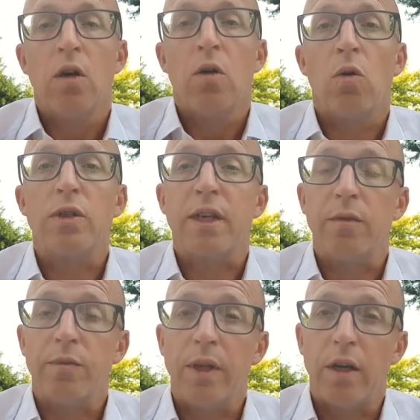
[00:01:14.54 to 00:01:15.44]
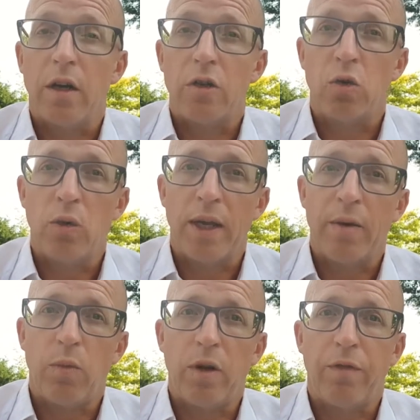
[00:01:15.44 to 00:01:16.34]
Also, in our toolkit,
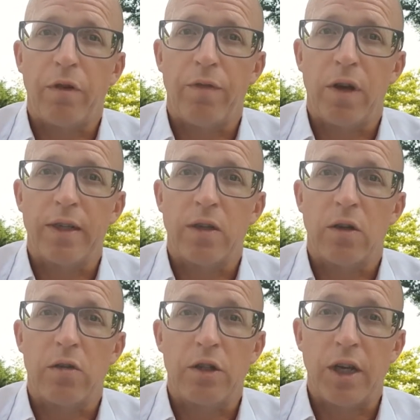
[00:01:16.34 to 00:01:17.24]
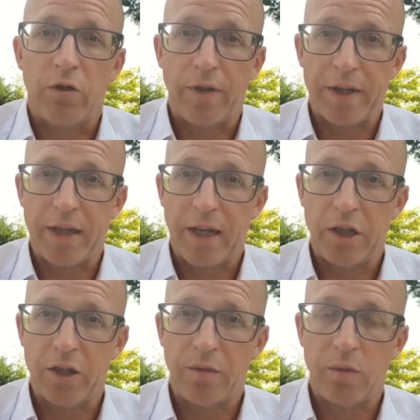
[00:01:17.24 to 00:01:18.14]
we offer advice on general
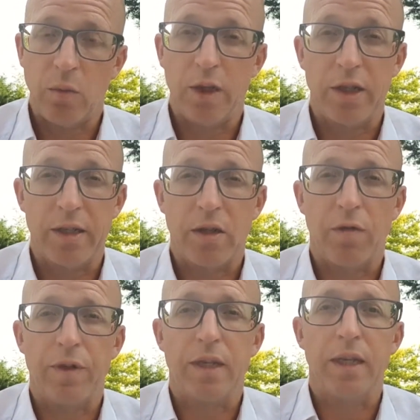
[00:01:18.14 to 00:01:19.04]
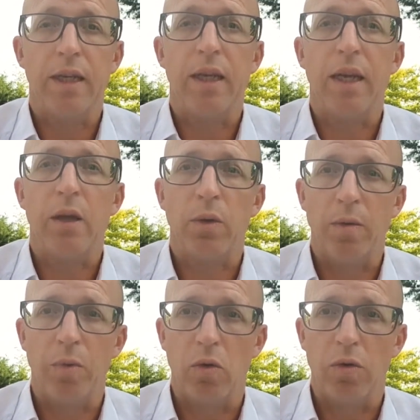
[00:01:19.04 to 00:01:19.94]
ventilation, which is obviously equally
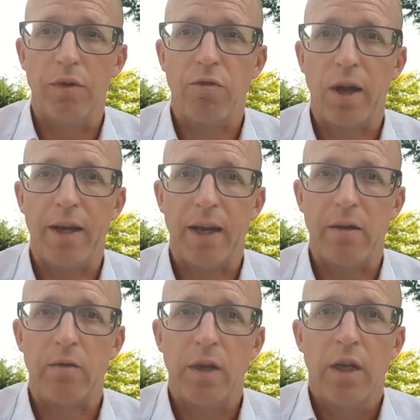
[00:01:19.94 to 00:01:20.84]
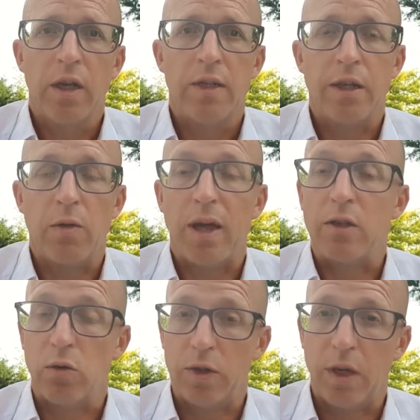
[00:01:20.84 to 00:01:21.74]
important right now, so
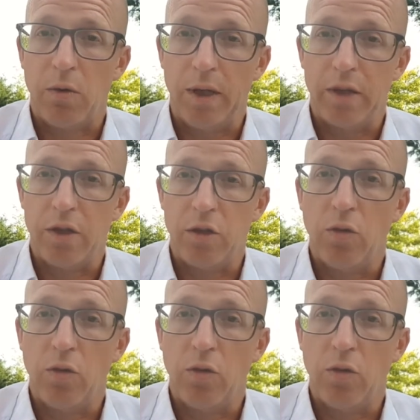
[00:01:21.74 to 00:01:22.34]
that's also linked to